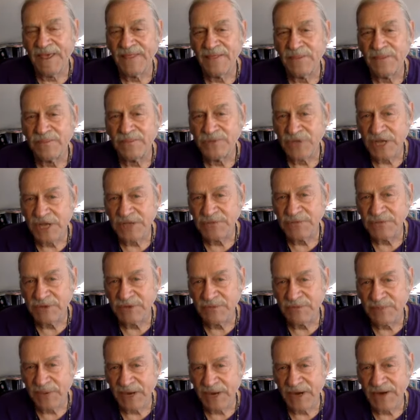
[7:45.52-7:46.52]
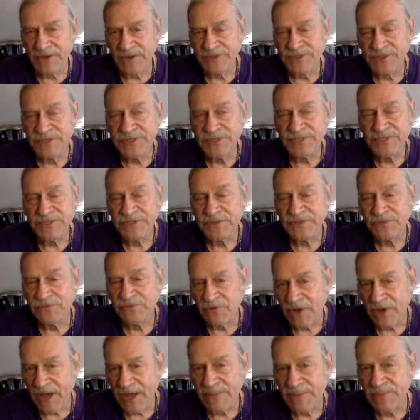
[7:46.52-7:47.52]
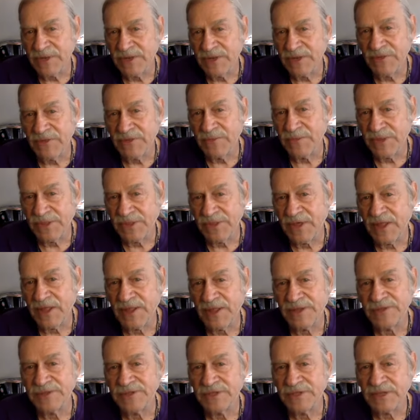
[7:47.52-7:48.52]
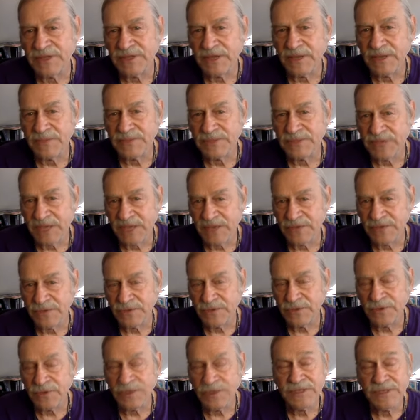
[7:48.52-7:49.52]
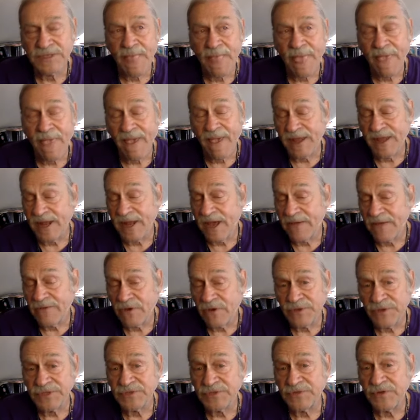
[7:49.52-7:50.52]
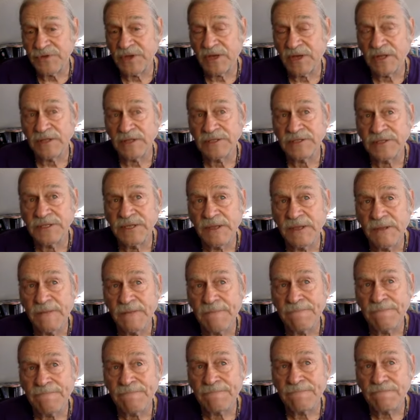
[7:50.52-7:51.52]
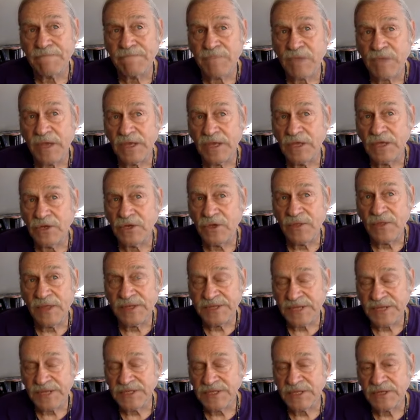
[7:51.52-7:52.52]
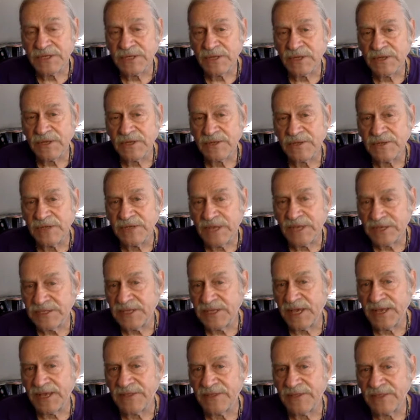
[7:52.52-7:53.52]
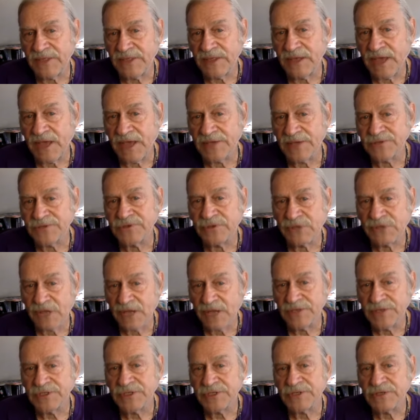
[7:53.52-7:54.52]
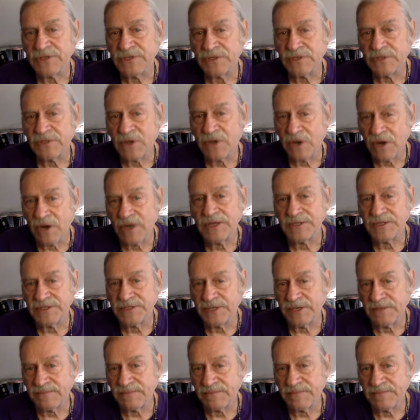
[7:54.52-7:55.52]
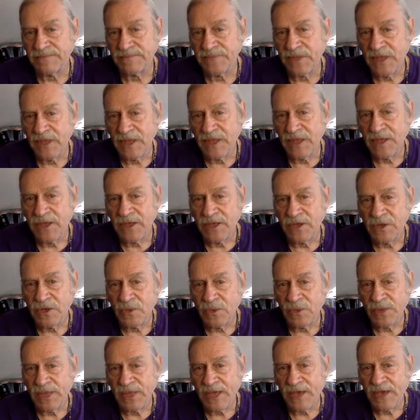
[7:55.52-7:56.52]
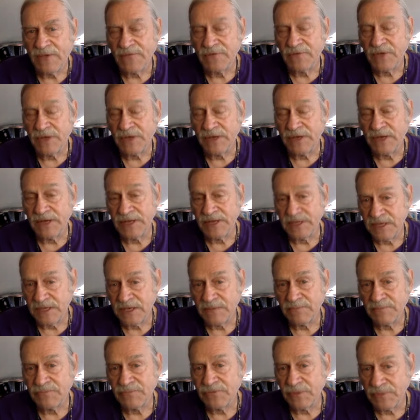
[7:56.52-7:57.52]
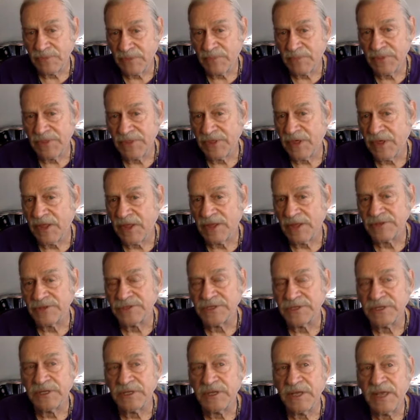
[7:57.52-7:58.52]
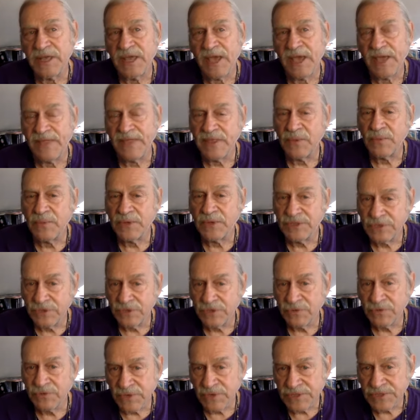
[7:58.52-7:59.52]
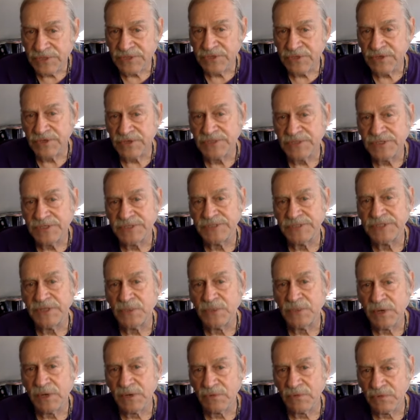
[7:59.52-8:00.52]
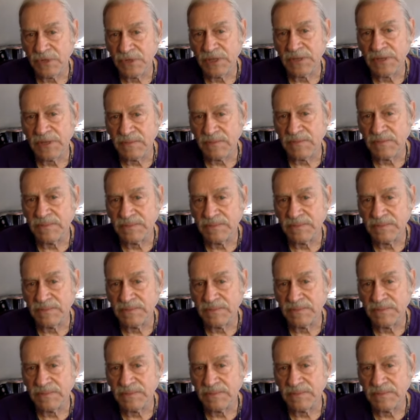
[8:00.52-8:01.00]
the judgment of Paris. This is a fragment of the mythology that comes down to us. And I've always felt, you know, that doesn't dictate the astrological archetype. You know, we have an idea from the mythology, and then we do the research to see what it really